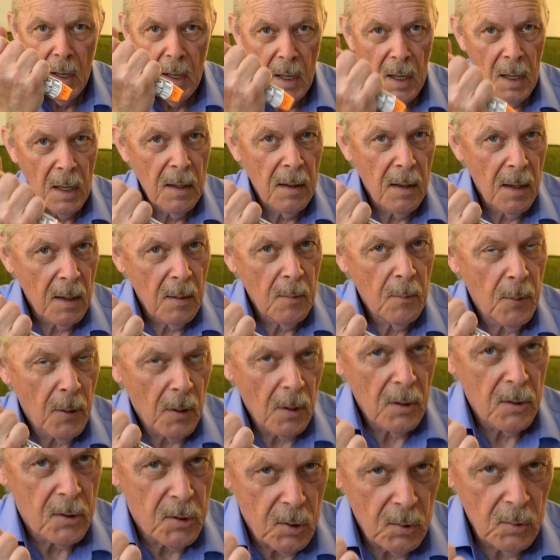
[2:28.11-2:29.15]
and then
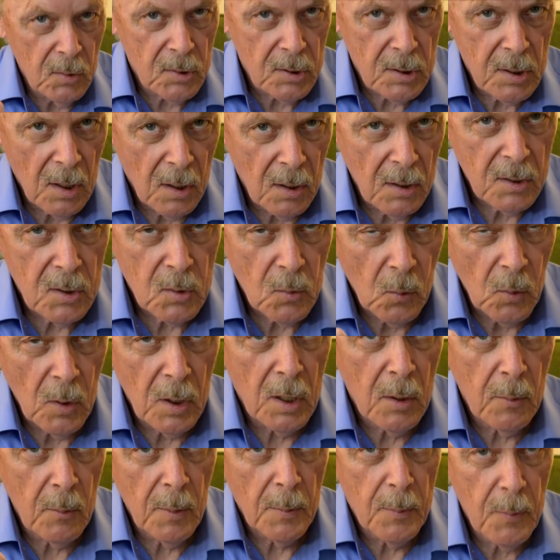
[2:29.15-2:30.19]
part two starts. Where
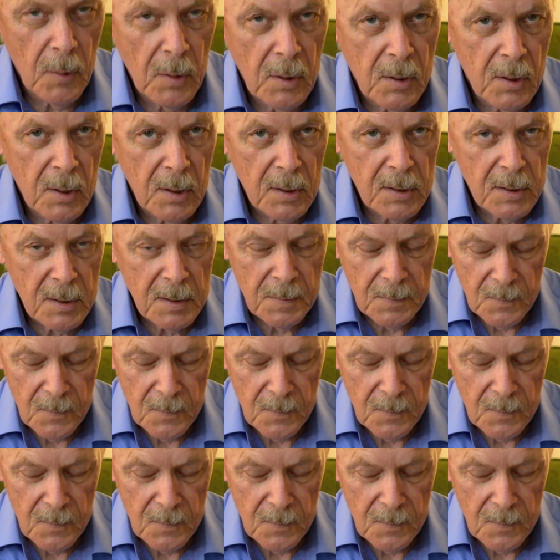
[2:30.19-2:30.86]
do we put this?